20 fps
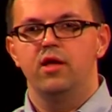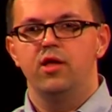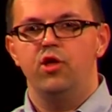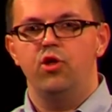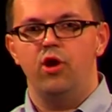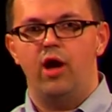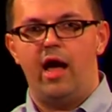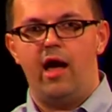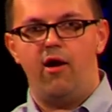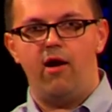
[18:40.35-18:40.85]

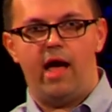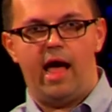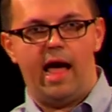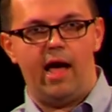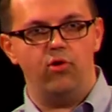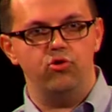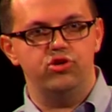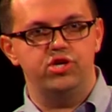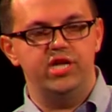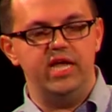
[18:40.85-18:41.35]

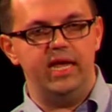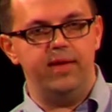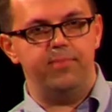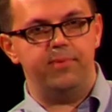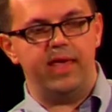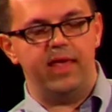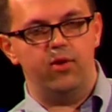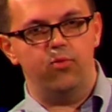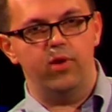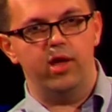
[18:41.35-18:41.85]
How
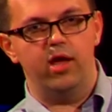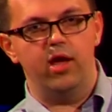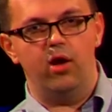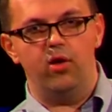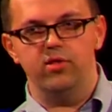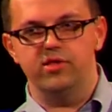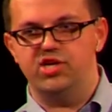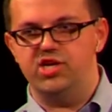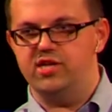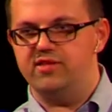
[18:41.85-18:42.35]
deep can we
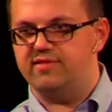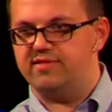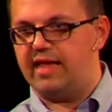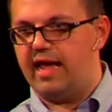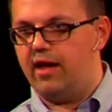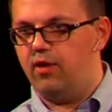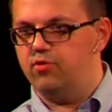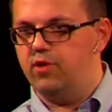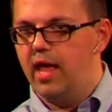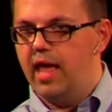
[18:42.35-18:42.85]
go? Jesus,
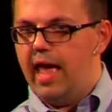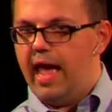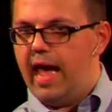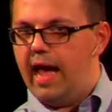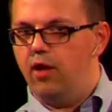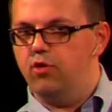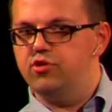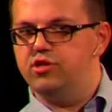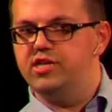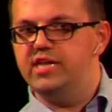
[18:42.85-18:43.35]

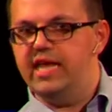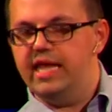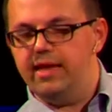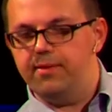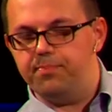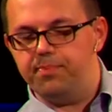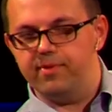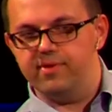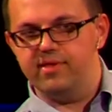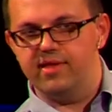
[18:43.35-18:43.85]
how
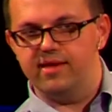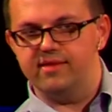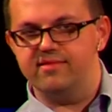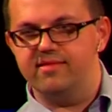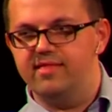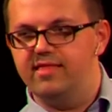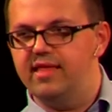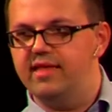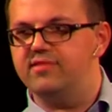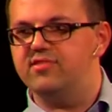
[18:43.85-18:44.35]
deep
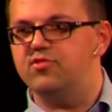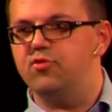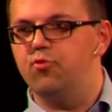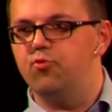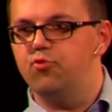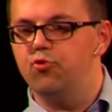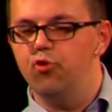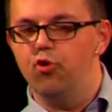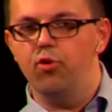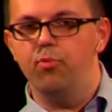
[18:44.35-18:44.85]
does this
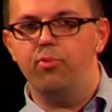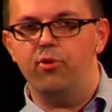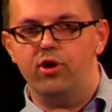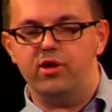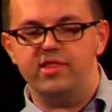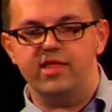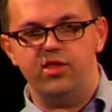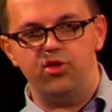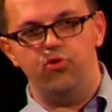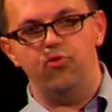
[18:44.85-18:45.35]
rule
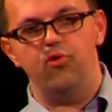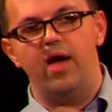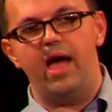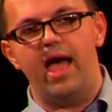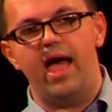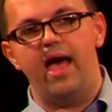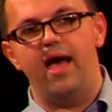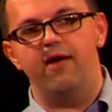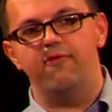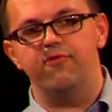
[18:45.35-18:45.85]
book that you
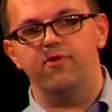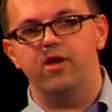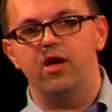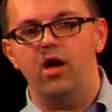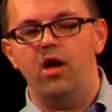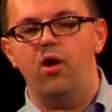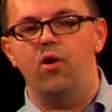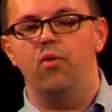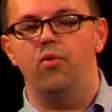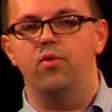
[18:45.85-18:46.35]
have
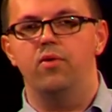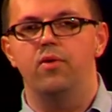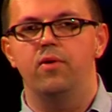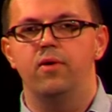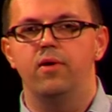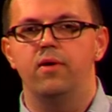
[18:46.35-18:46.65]
go?